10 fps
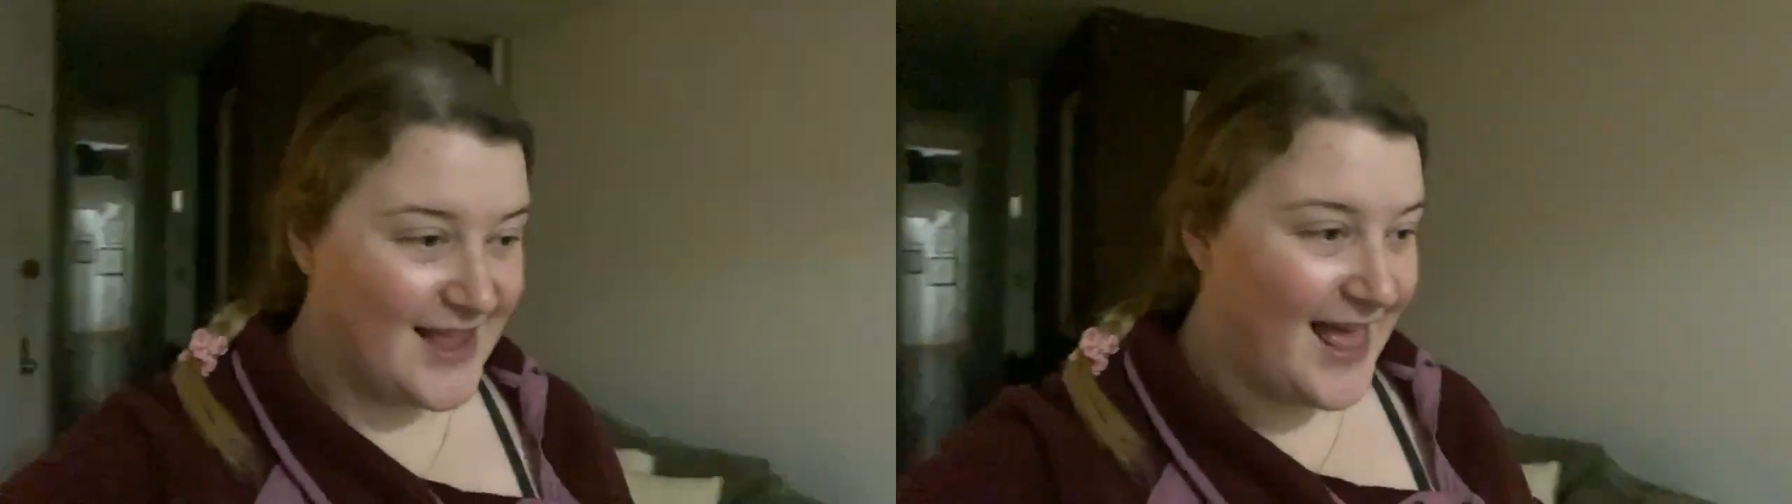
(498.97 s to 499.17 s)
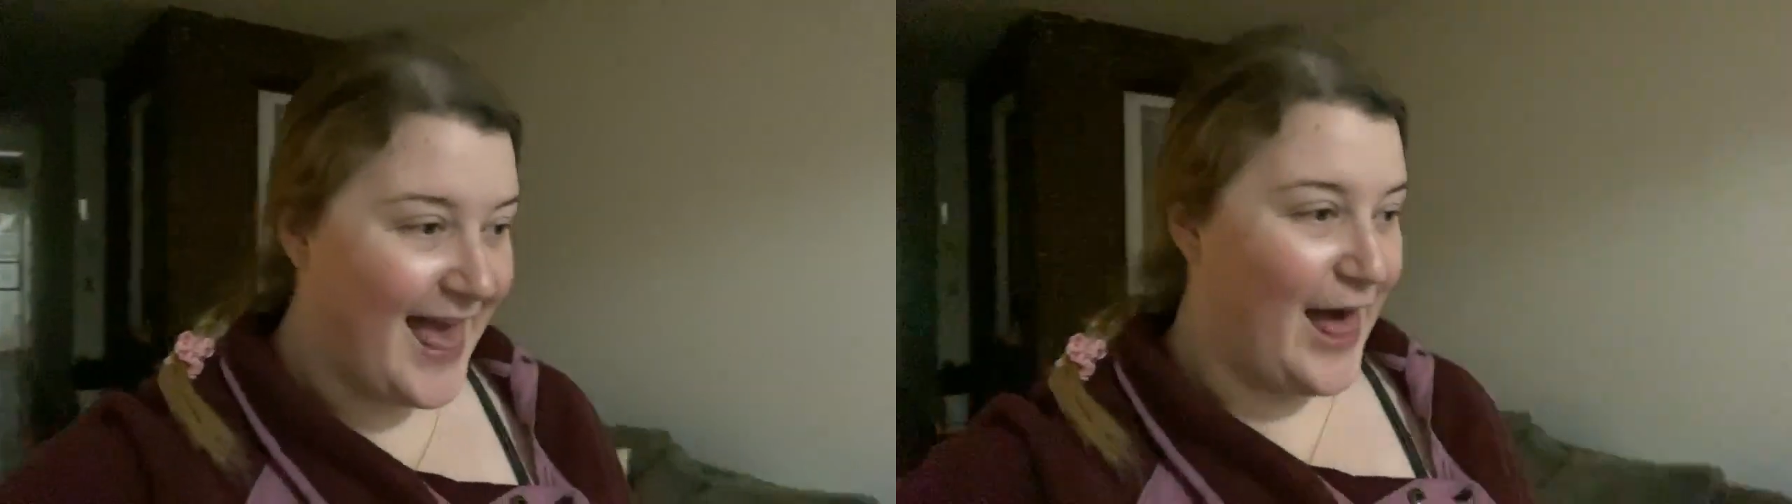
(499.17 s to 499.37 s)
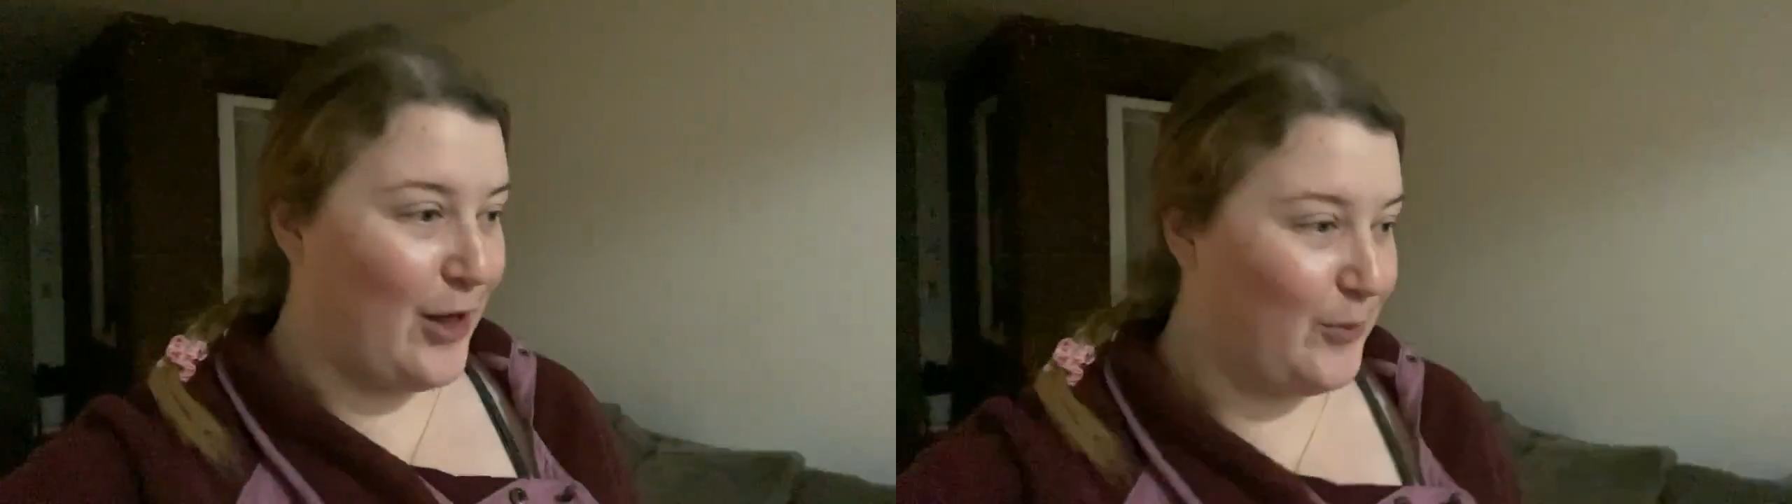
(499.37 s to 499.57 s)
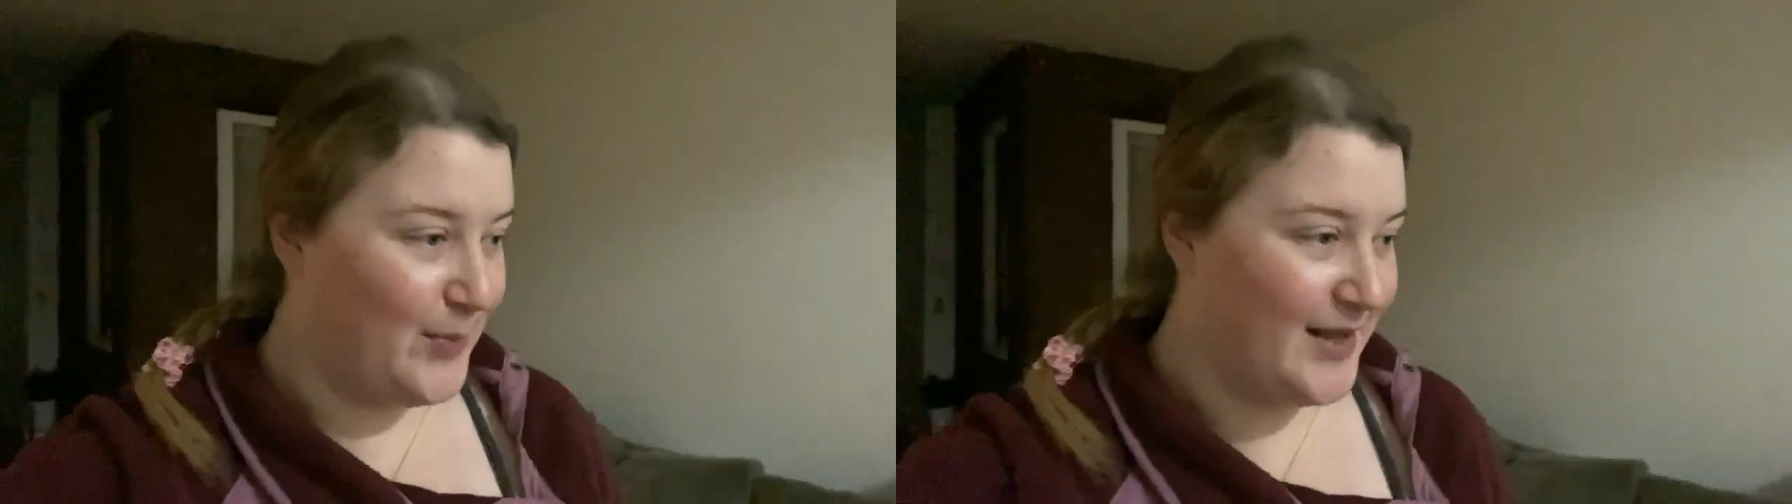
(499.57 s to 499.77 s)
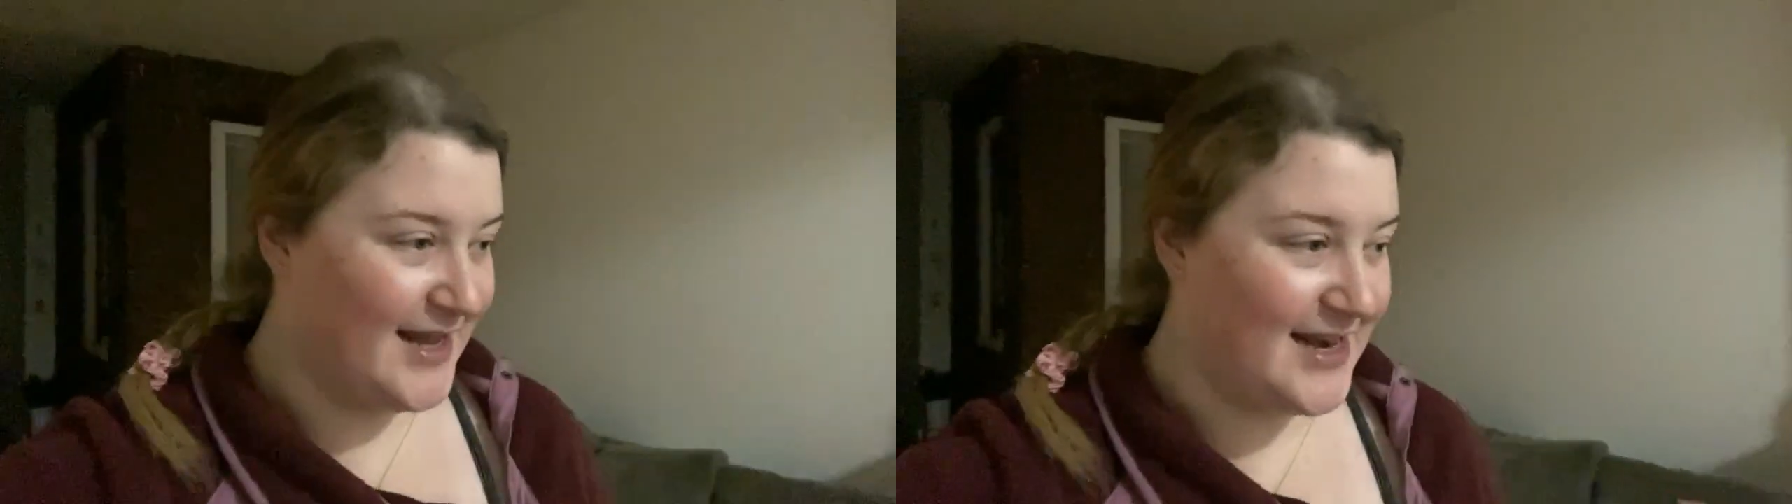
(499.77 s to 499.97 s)
help
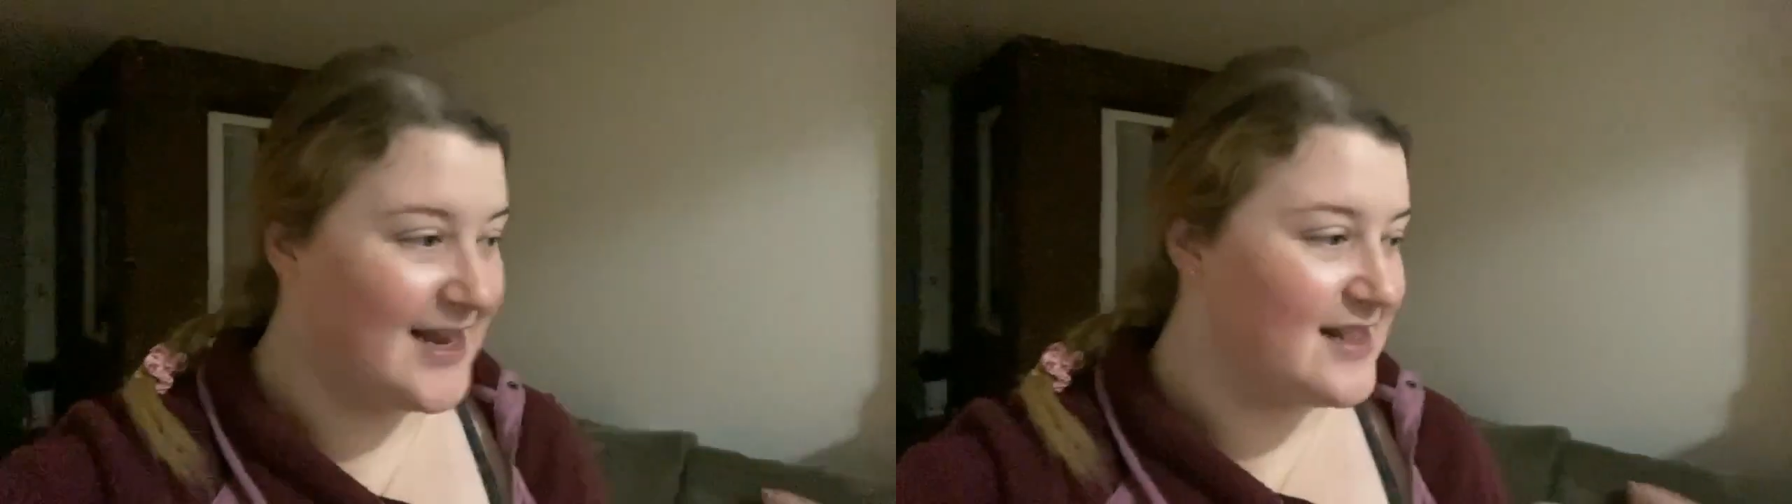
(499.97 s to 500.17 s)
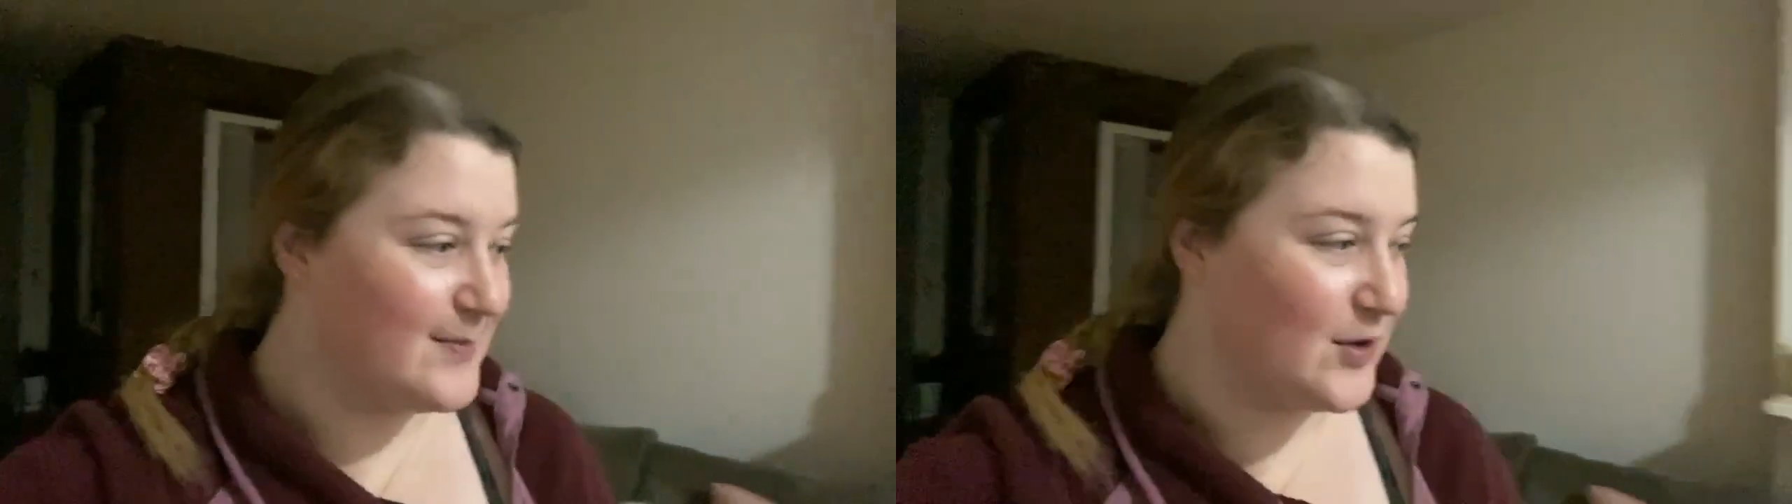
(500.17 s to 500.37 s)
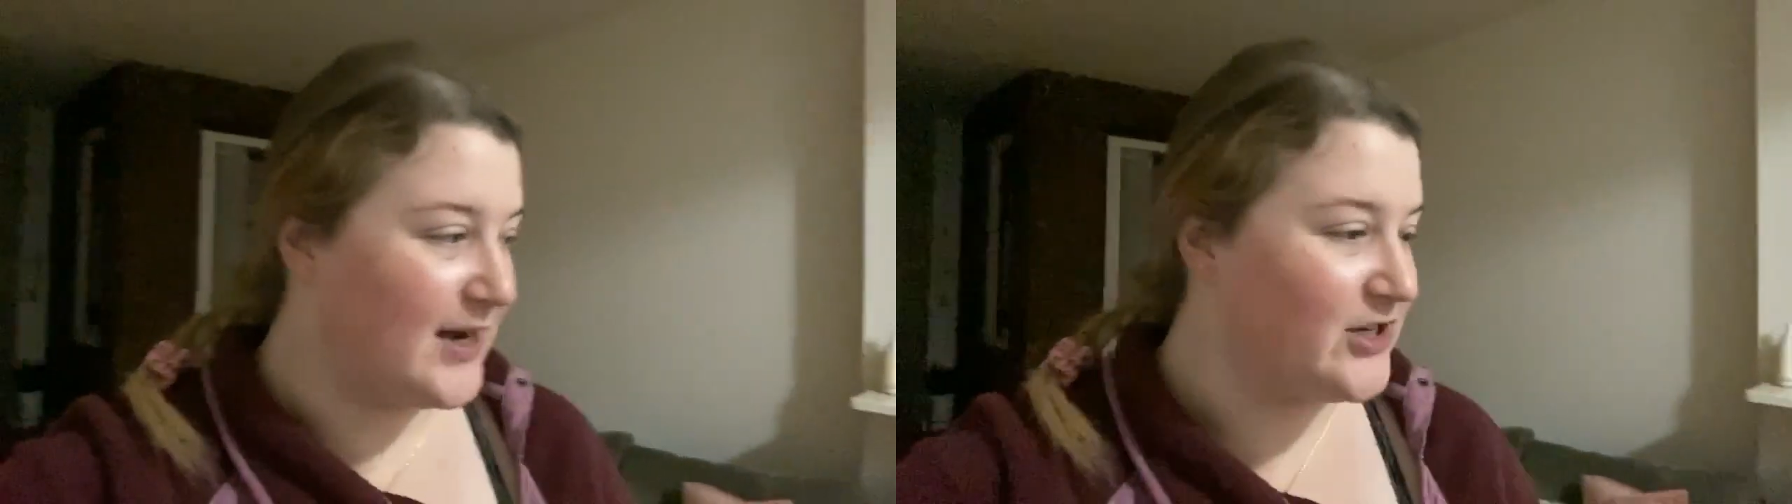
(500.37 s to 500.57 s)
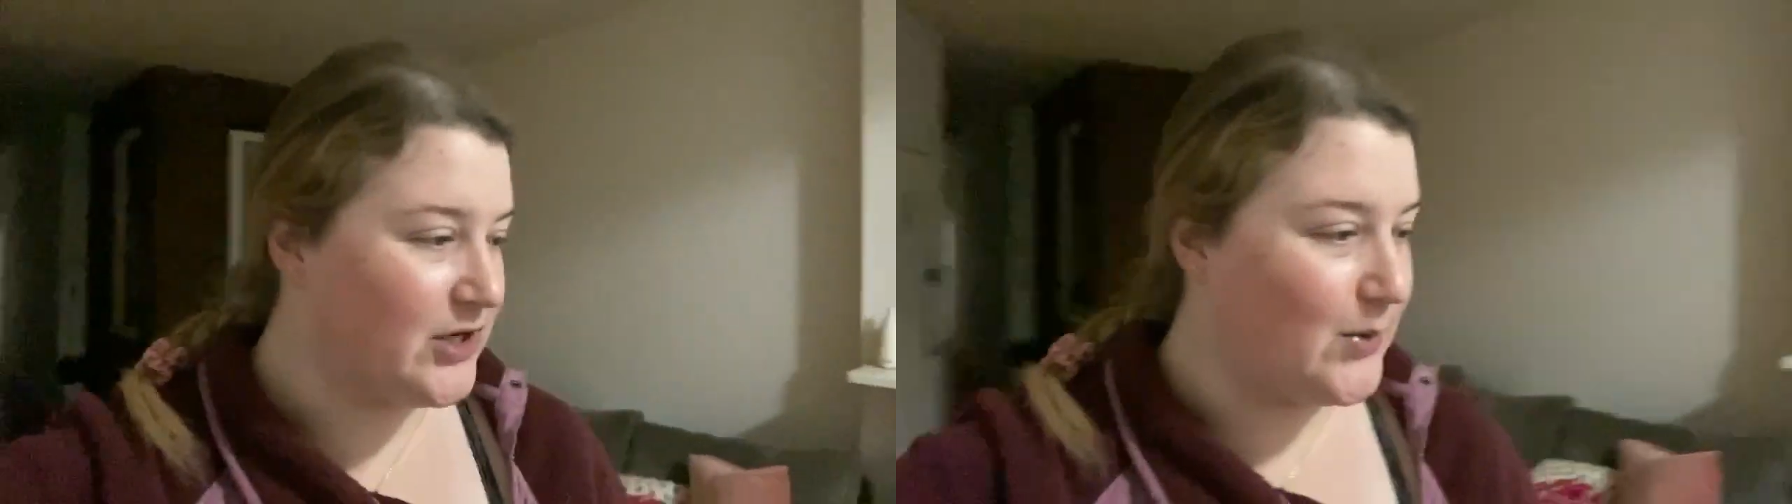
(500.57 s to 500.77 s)
and inspiration